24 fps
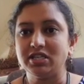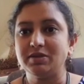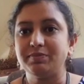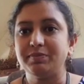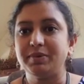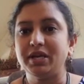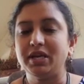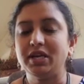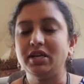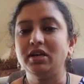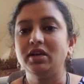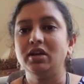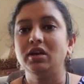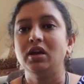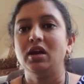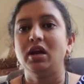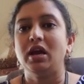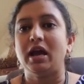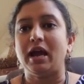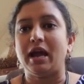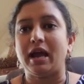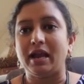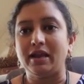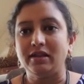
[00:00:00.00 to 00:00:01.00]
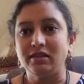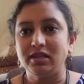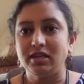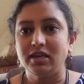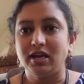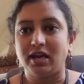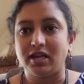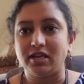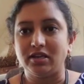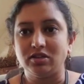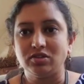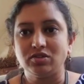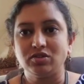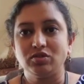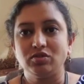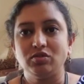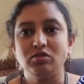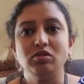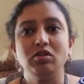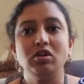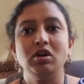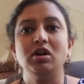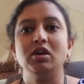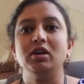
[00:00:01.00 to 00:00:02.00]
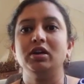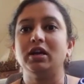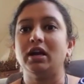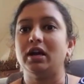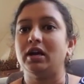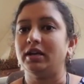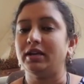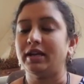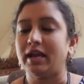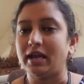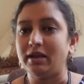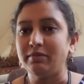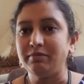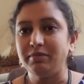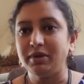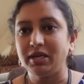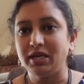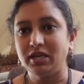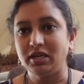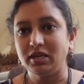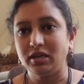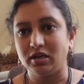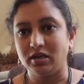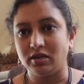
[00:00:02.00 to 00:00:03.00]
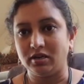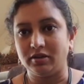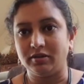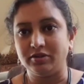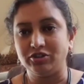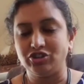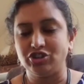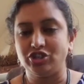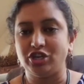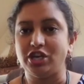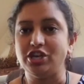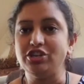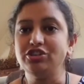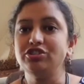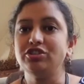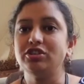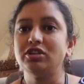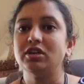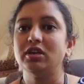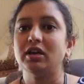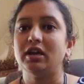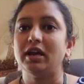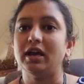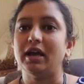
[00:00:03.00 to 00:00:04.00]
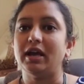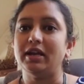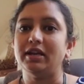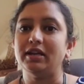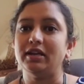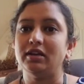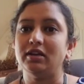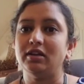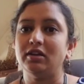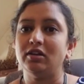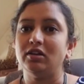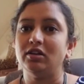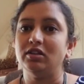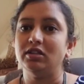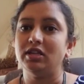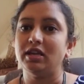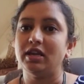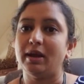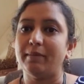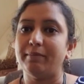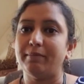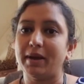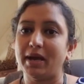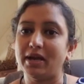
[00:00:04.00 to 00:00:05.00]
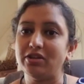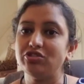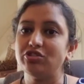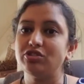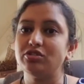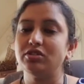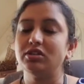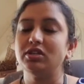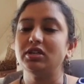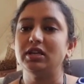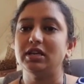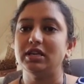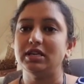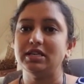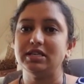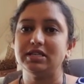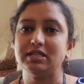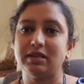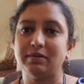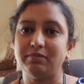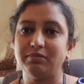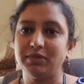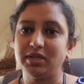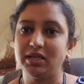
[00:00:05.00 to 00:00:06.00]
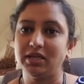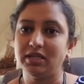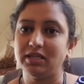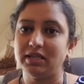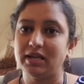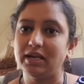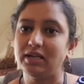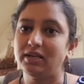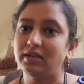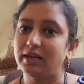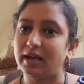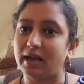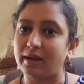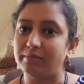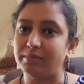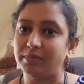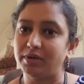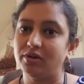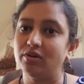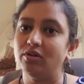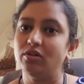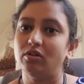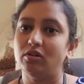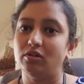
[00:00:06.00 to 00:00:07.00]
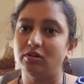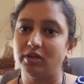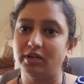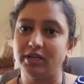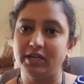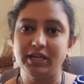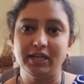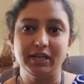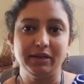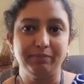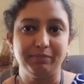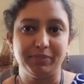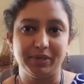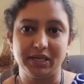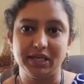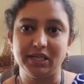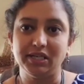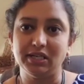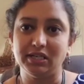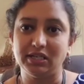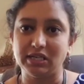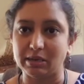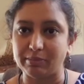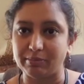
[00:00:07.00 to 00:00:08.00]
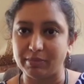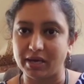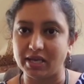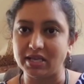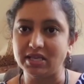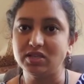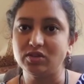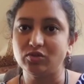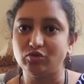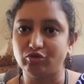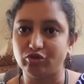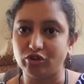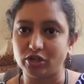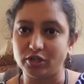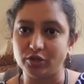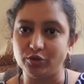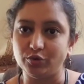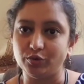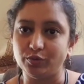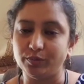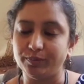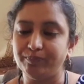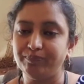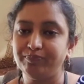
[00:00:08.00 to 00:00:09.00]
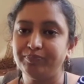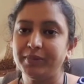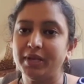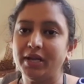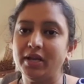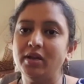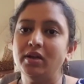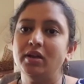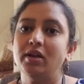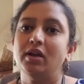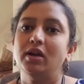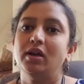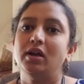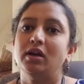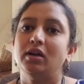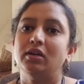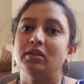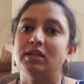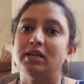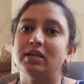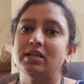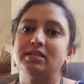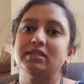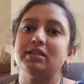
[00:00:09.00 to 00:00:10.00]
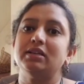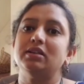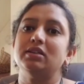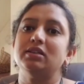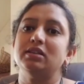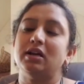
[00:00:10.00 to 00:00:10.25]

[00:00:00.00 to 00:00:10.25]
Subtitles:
speed and the ISO can be changed, and the aperture is something that camera already predetermines for you. There's